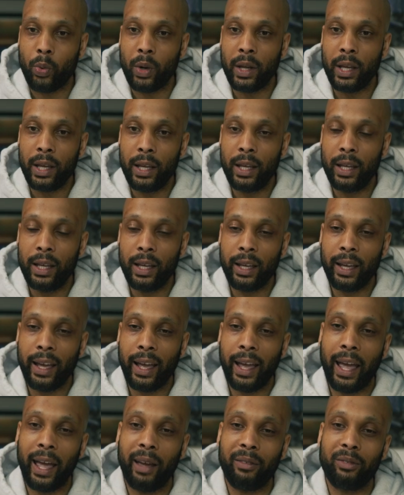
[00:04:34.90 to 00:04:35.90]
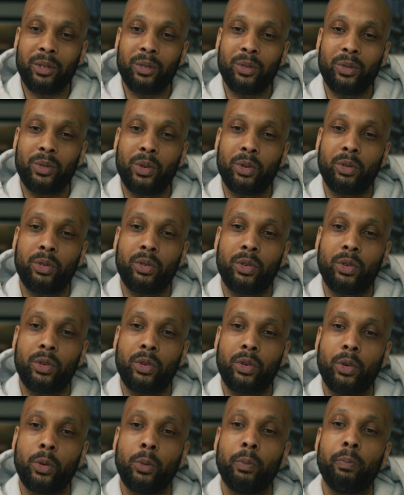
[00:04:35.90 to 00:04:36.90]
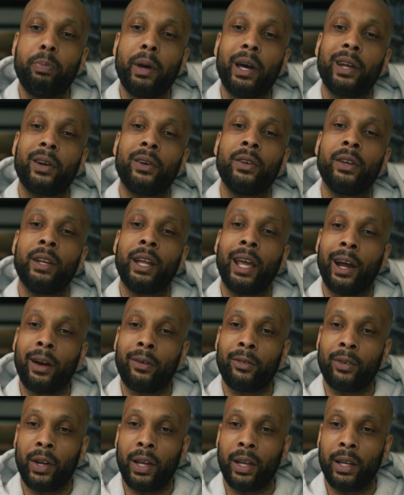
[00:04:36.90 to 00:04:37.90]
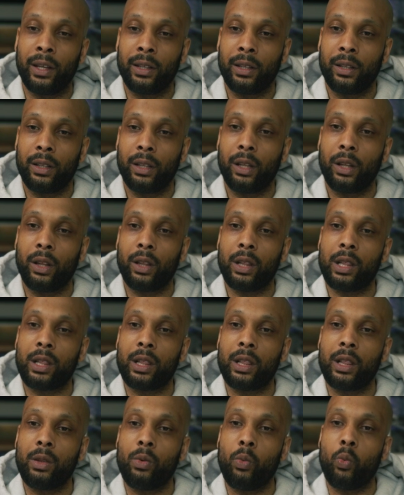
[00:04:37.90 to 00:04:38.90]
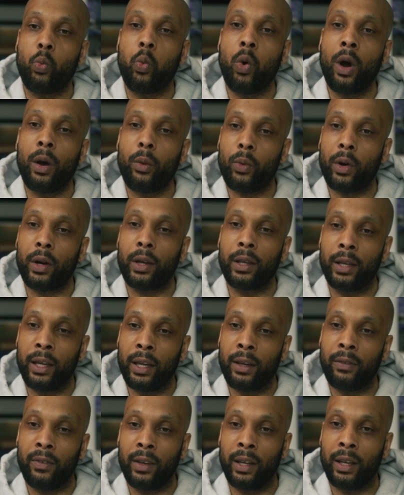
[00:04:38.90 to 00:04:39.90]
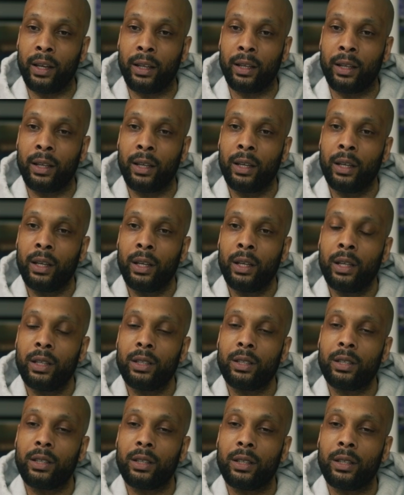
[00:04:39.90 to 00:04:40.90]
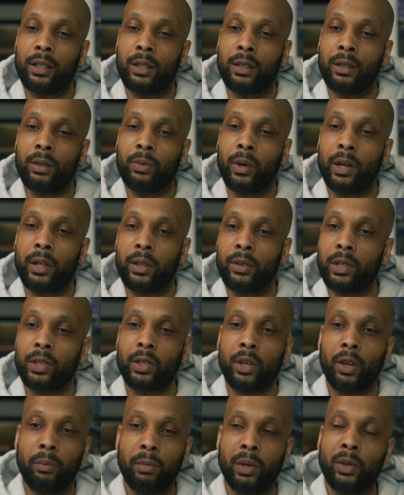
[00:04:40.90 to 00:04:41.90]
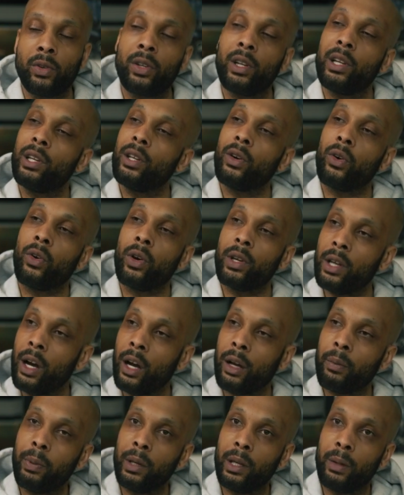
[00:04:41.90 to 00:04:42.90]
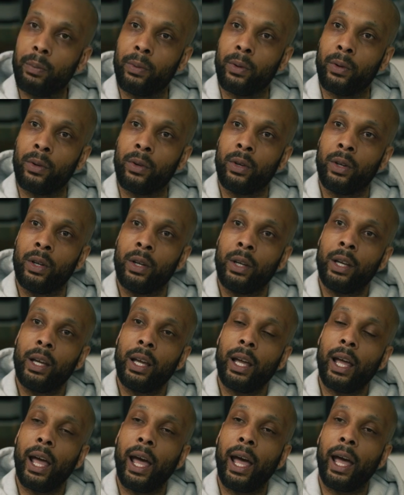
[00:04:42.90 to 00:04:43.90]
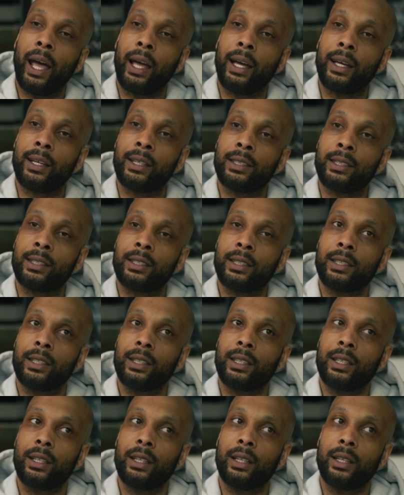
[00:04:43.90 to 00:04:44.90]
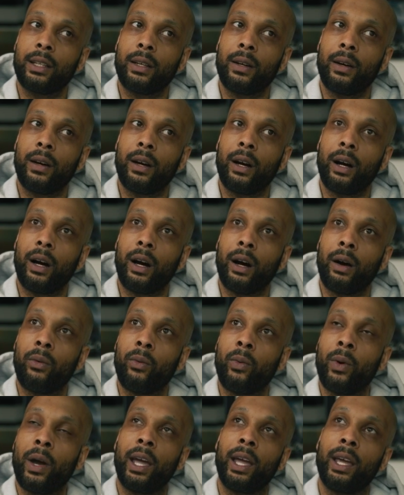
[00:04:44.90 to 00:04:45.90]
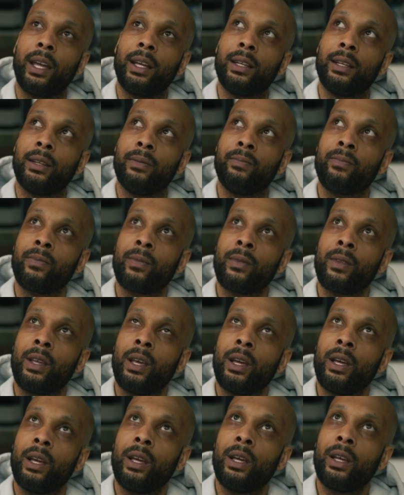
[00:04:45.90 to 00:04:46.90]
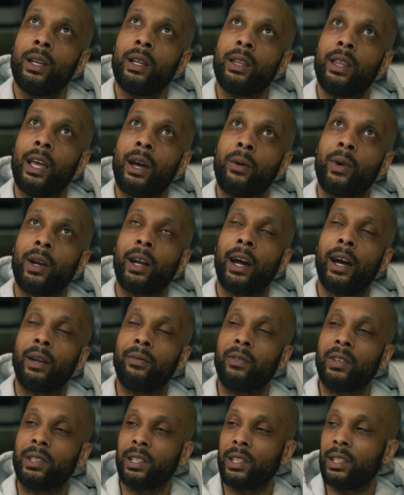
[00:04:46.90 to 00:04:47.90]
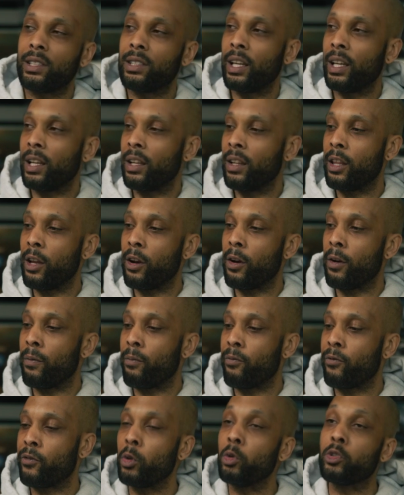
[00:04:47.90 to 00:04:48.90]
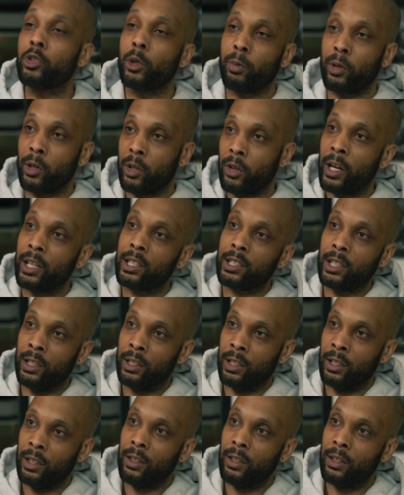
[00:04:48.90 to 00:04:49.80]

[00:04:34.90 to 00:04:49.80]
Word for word: we have to better narrate what we're giving to whether it's community or young people as a way that we're kind of facilitating their future progression,